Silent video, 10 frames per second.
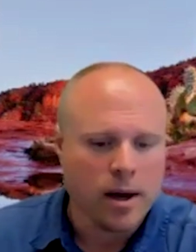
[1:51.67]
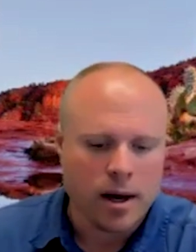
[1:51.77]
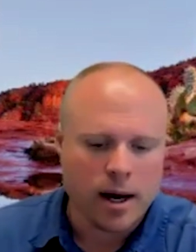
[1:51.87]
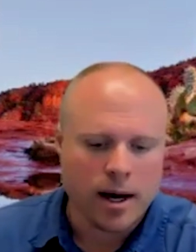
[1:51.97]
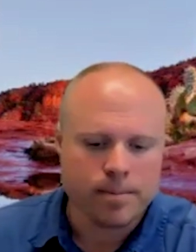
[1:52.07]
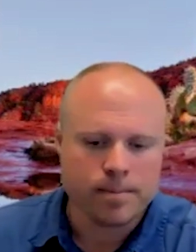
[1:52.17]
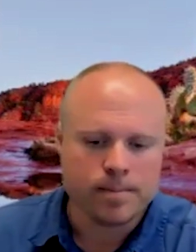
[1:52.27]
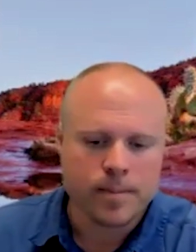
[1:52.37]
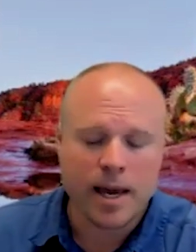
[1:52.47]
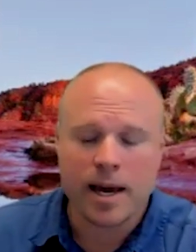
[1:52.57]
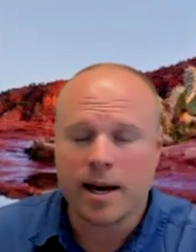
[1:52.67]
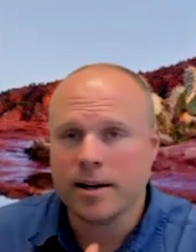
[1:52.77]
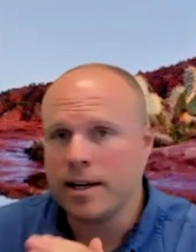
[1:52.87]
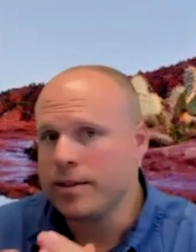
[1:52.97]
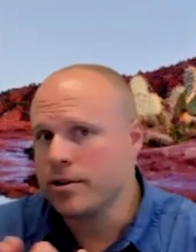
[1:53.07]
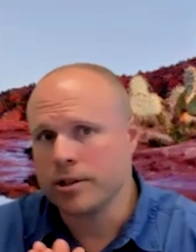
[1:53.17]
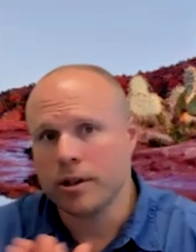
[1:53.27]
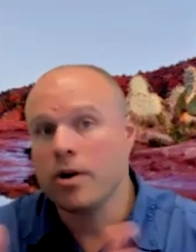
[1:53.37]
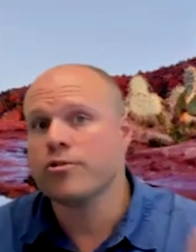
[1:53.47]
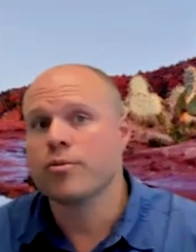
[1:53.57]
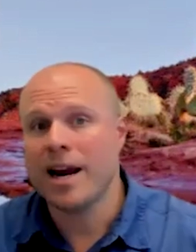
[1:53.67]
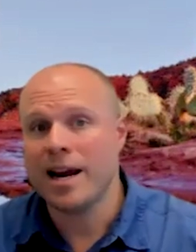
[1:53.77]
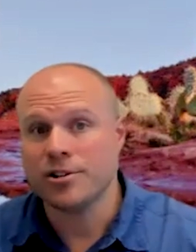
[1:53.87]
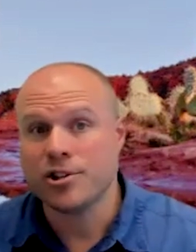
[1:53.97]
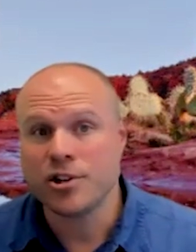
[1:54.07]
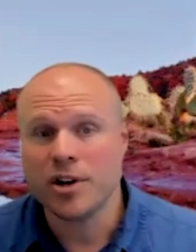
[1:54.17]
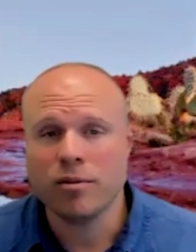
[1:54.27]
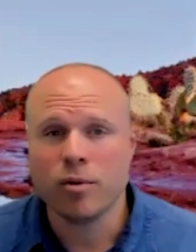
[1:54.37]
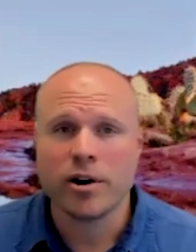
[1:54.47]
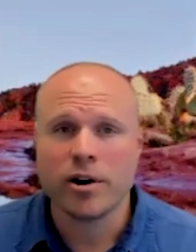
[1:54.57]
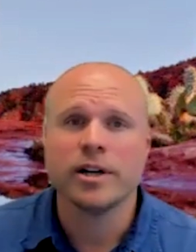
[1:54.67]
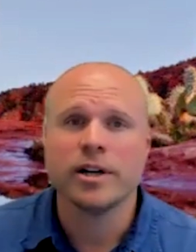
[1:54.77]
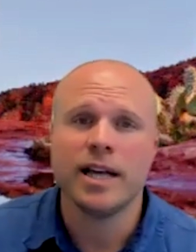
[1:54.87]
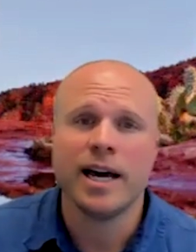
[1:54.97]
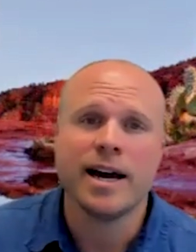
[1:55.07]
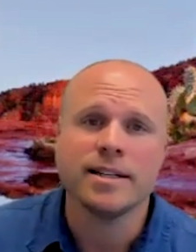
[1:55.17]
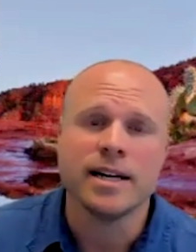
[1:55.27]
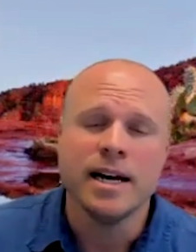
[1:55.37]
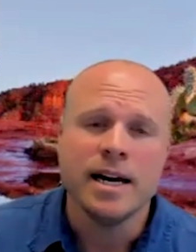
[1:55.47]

And there's a large range of where you're going to land.